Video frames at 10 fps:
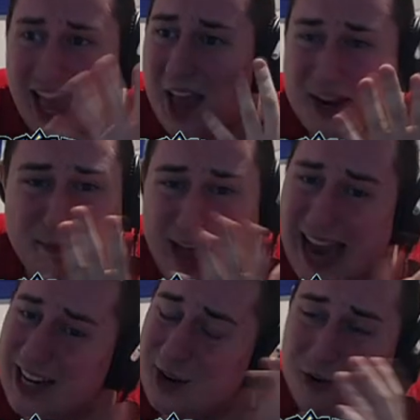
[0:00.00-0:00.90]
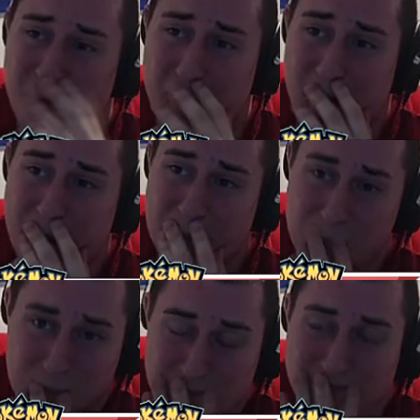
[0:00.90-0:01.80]
You're back into normal.
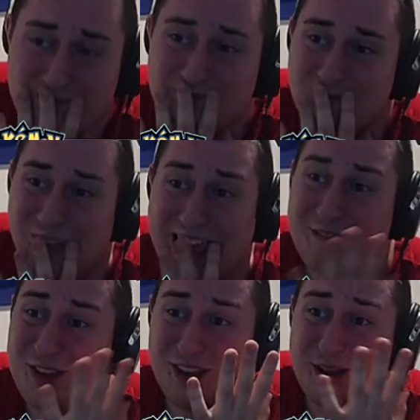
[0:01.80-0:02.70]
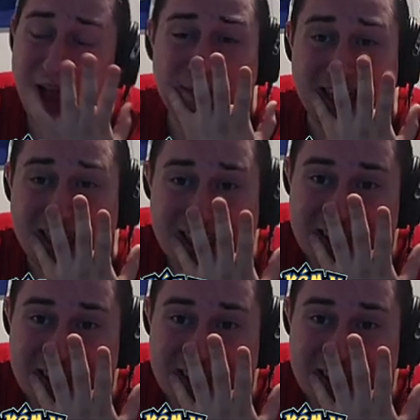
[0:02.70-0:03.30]
If you, I mean,